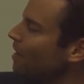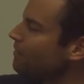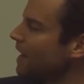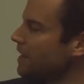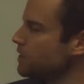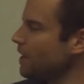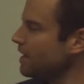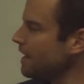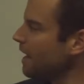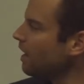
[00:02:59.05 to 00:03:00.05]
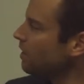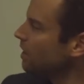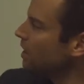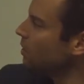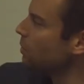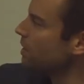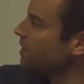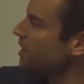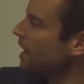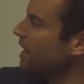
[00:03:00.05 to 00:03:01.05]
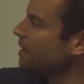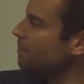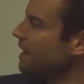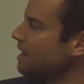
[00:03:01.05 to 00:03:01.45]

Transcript: above that trend now with a